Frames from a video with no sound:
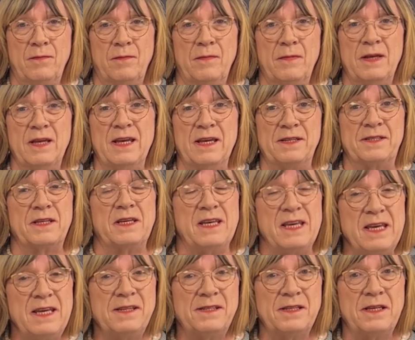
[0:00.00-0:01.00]
It's
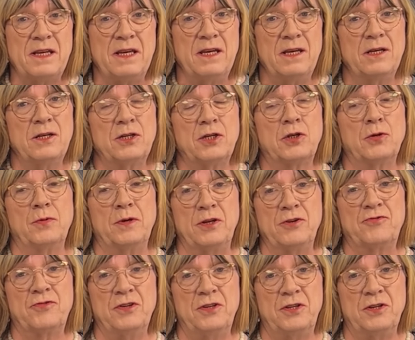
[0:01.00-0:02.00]
easy to
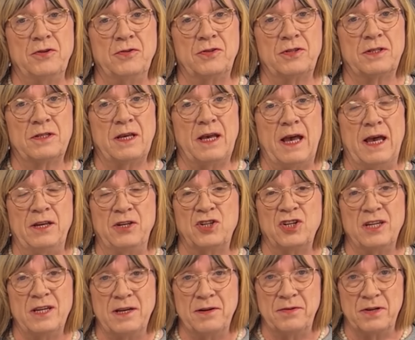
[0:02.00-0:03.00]
introduce
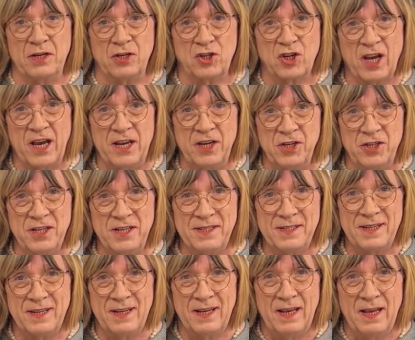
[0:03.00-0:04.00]
engineering
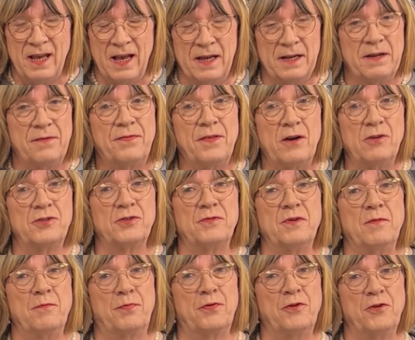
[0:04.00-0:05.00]
changes, and if those are
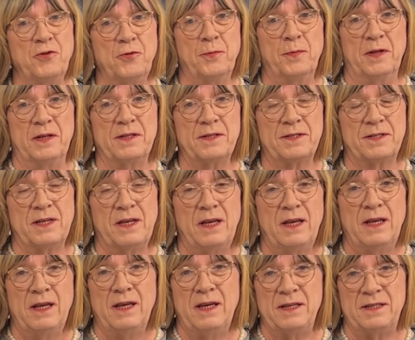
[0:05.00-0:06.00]
improvements,
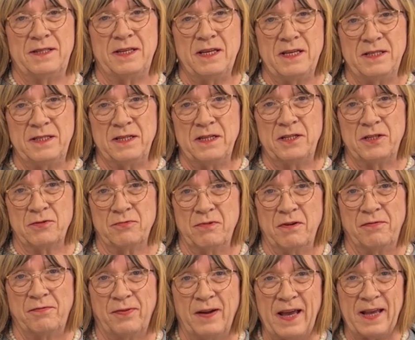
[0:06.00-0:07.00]
it's easy to
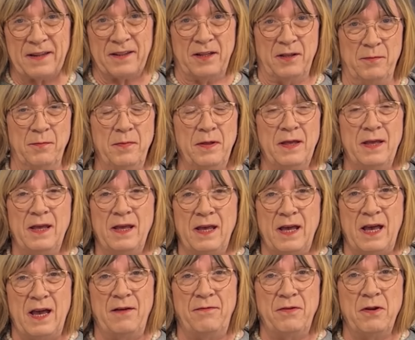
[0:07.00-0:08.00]
reflect them
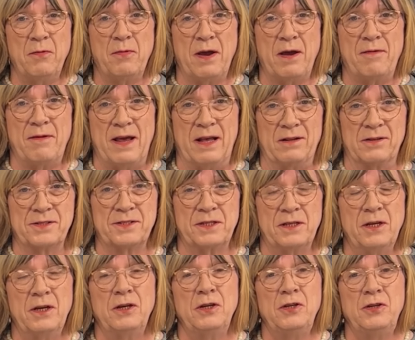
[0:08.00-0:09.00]
everywhere else
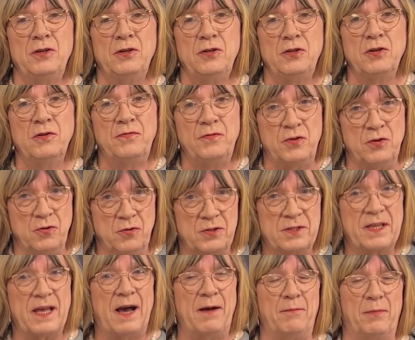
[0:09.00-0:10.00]
you've used
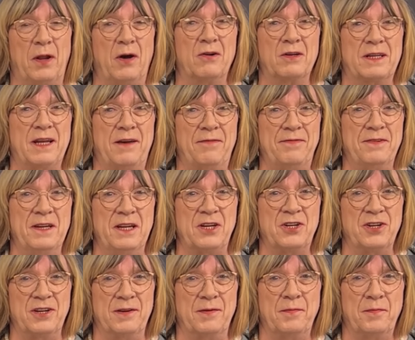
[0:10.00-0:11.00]
that block
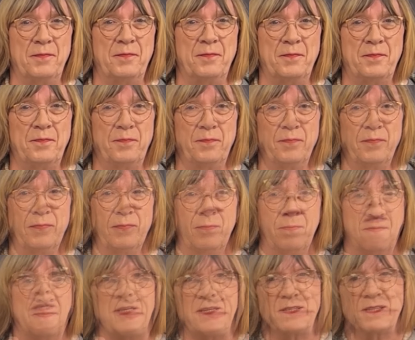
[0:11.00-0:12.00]
definition.
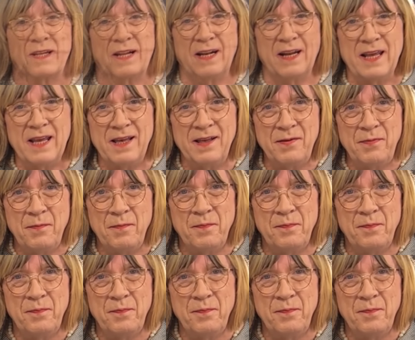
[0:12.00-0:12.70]
It's clear,